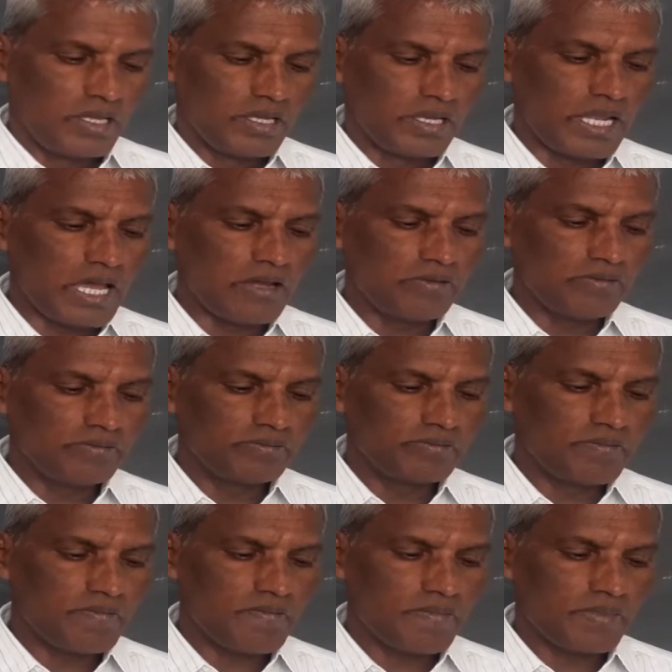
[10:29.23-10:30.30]
Now,
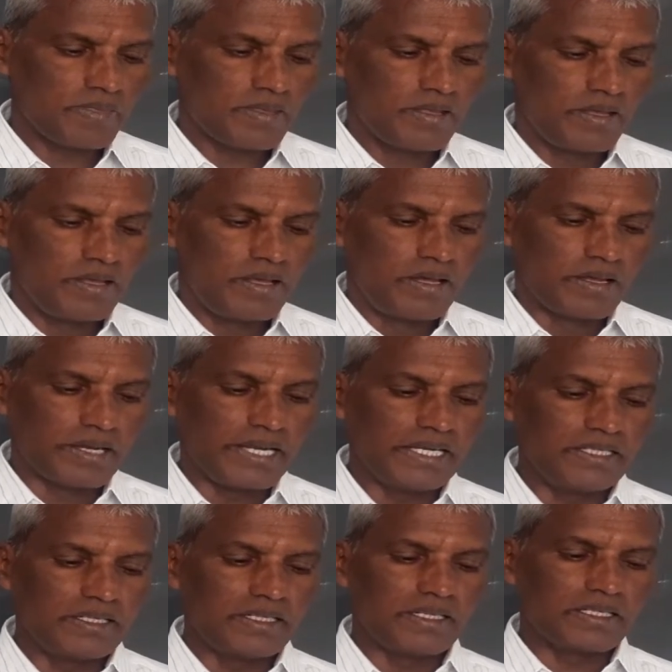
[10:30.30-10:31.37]

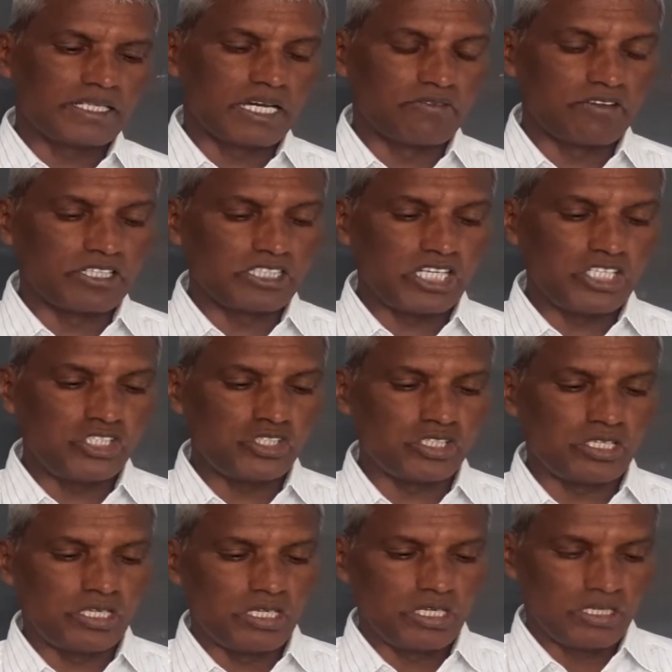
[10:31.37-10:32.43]
read the
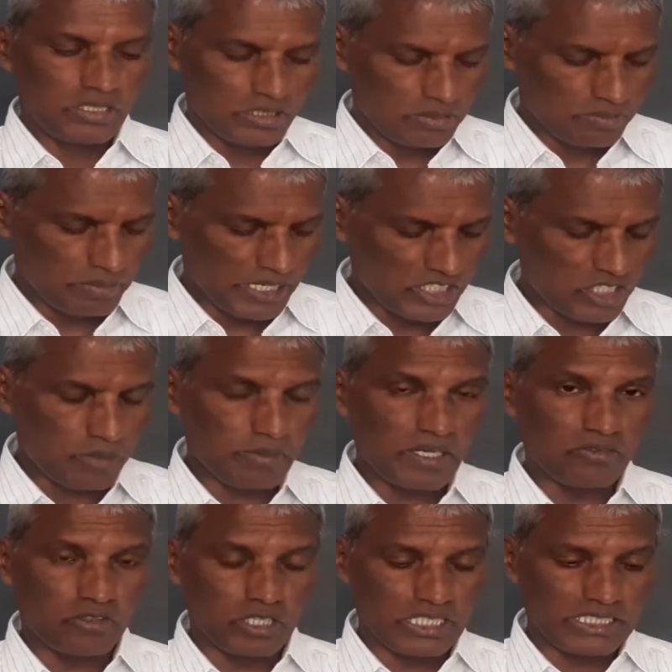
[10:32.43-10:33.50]
conversation, page
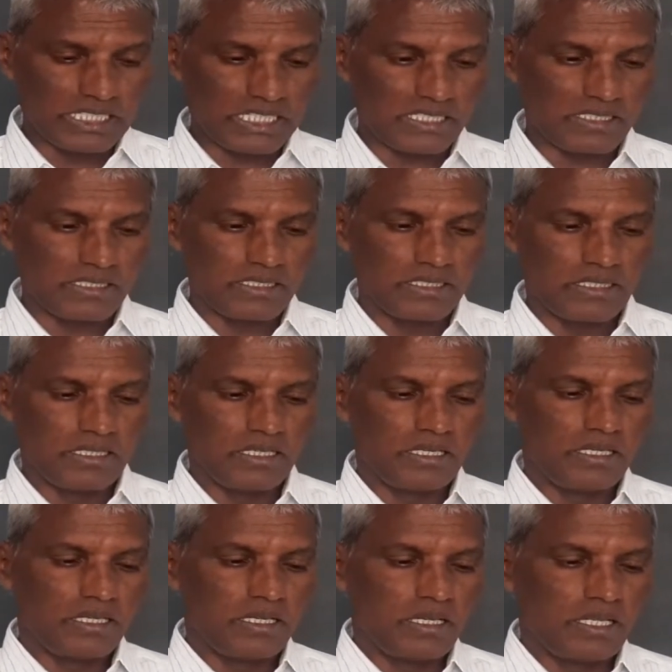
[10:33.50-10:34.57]
number 46.
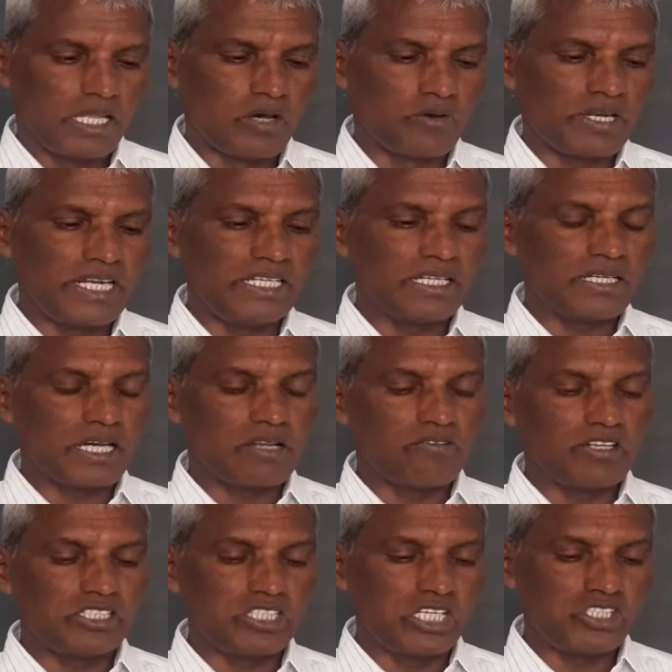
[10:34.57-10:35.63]
Now, read the
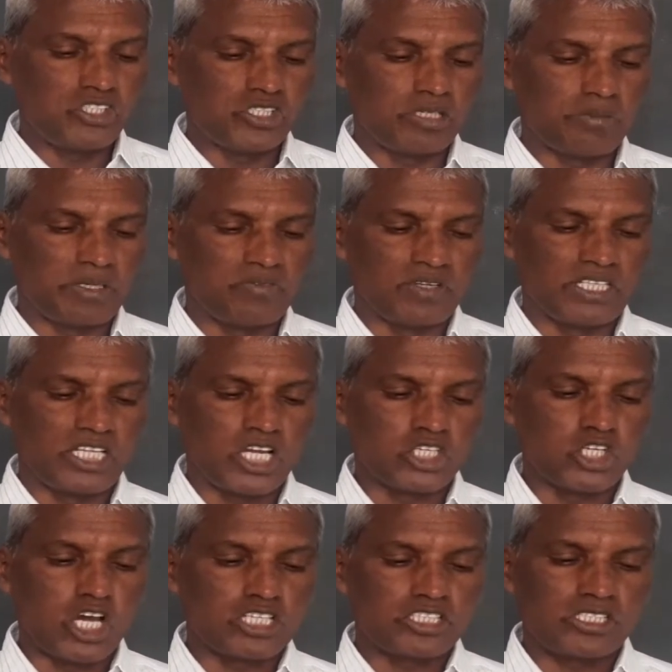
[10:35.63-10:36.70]
conversation between the
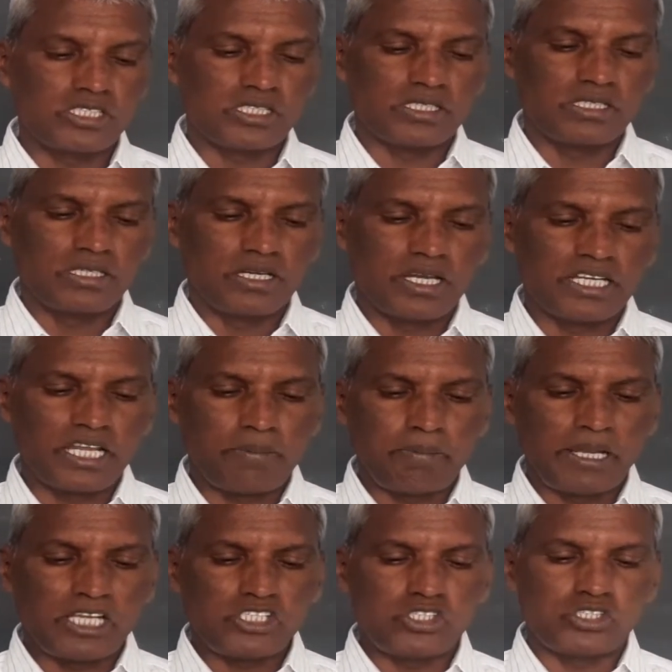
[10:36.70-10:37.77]
doctor and a
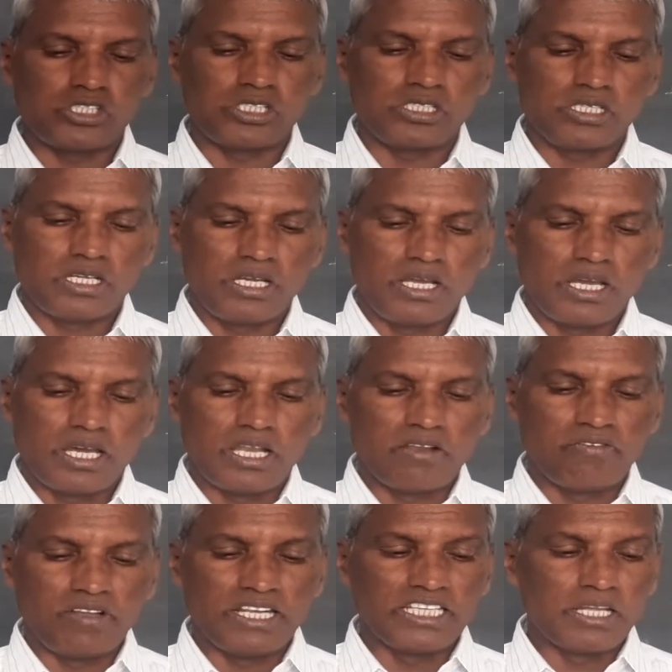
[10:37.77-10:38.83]
patient
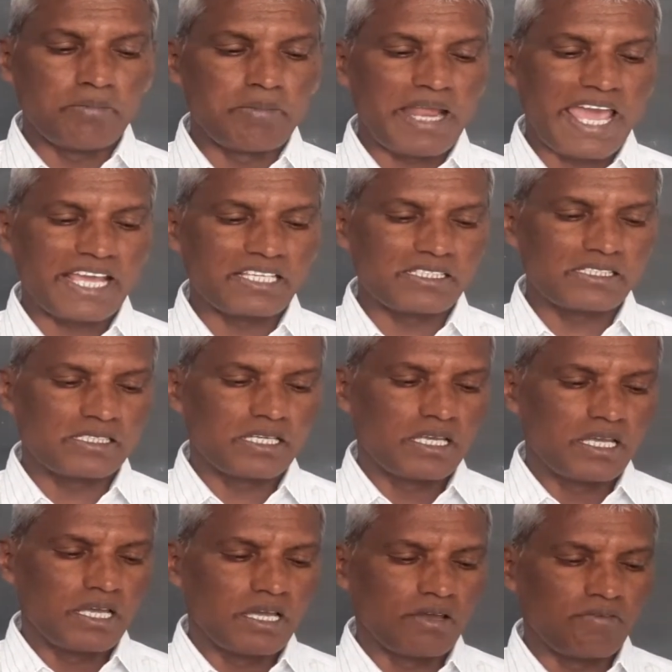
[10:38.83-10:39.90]
and fill in the blanks
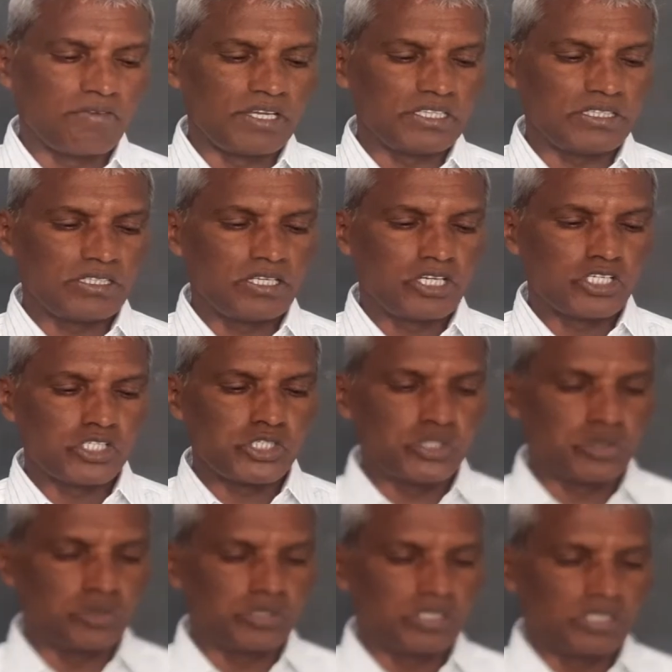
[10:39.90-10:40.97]
with
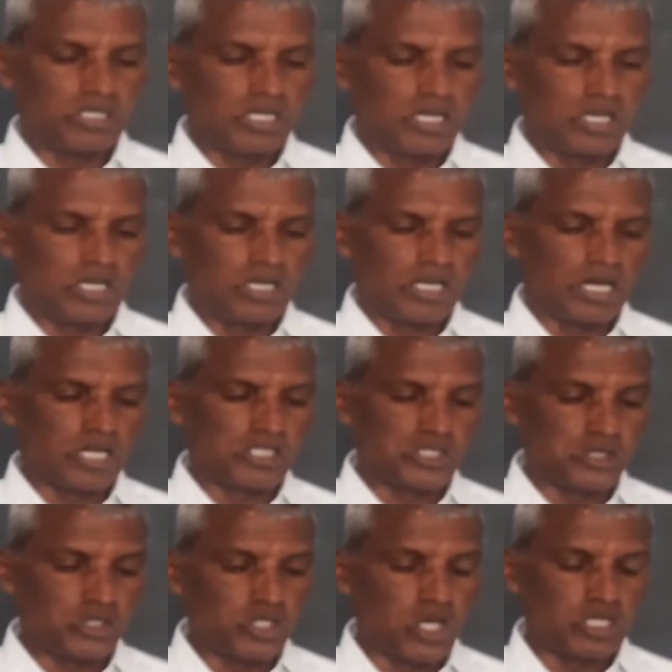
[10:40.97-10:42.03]
should or
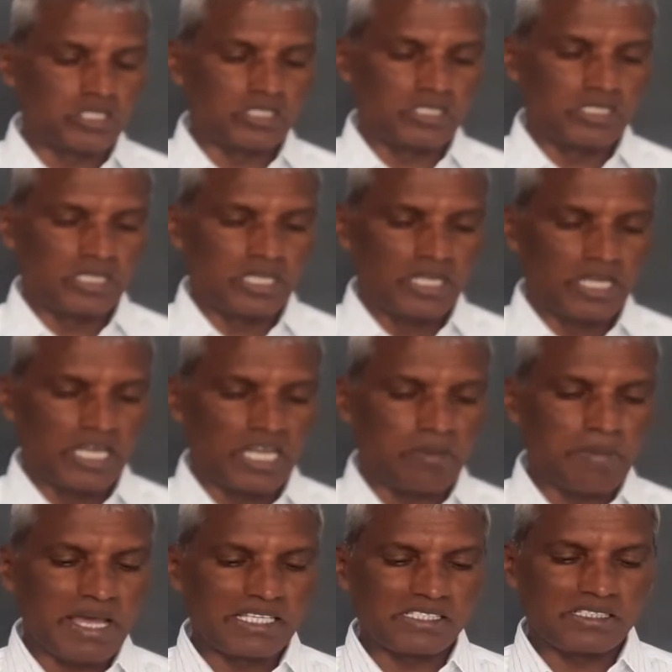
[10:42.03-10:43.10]
should not and
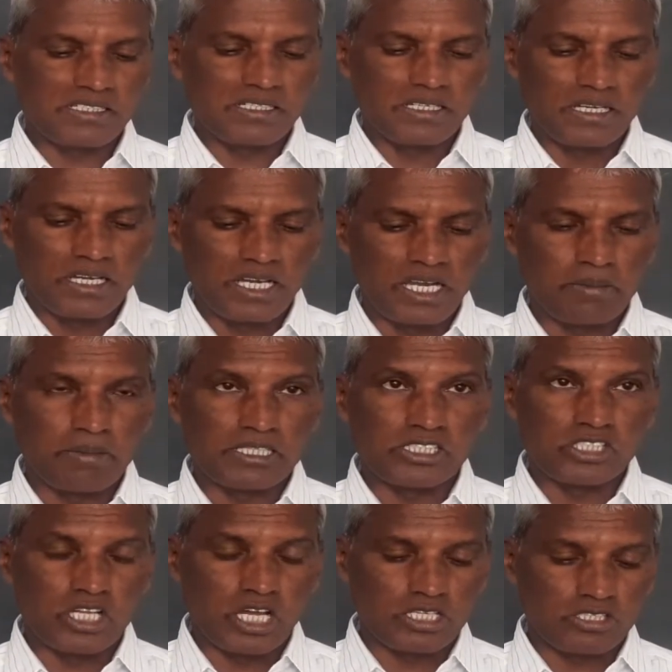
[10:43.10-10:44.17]

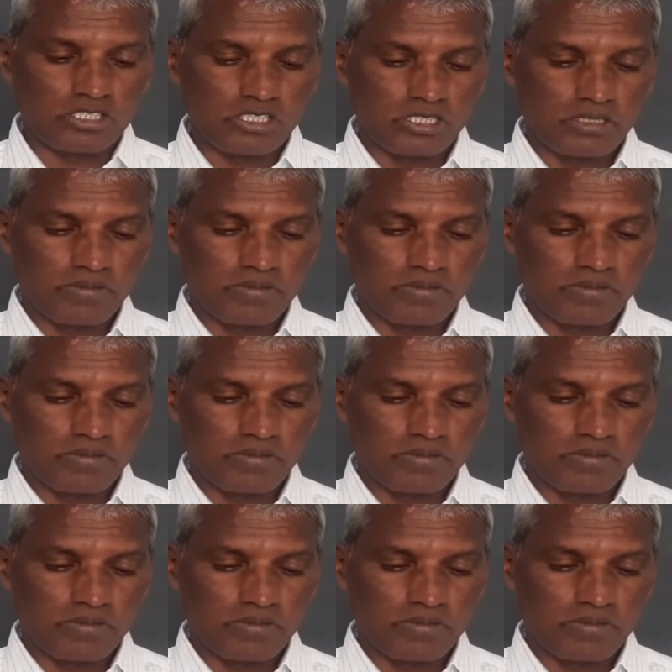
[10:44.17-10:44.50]
must not.